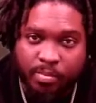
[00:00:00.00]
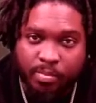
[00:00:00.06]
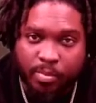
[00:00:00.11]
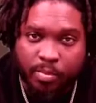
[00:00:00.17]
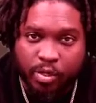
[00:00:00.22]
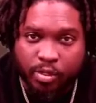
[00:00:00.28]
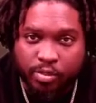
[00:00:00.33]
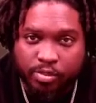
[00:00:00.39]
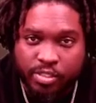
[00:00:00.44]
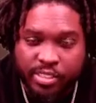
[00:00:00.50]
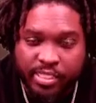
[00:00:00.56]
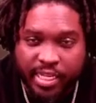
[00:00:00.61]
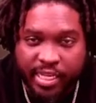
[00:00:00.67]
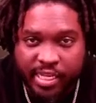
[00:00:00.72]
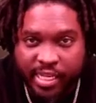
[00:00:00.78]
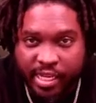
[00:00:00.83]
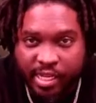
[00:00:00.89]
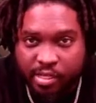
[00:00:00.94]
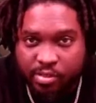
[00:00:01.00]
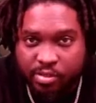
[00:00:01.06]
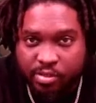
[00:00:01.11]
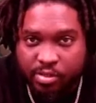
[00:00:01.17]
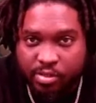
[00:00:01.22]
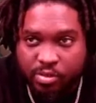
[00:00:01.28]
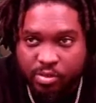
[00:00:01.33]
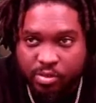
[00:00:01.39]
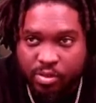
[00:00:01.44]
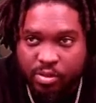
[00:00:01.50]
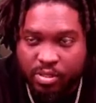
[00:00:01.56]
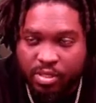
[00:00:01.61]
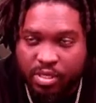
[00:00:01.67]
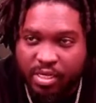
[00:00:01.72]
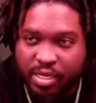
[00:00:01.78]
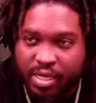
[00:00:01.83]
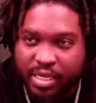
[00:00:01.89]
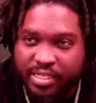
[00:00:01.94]
Moe's Steakhouse.
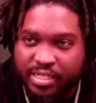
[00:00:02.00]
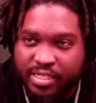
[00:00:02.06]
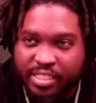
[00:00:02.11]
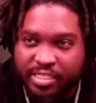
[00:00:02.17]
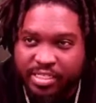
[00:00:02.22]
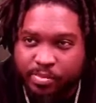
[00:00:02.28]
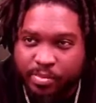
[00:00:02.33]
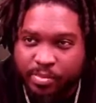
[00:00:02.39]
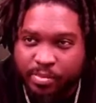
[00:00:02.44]
I think that's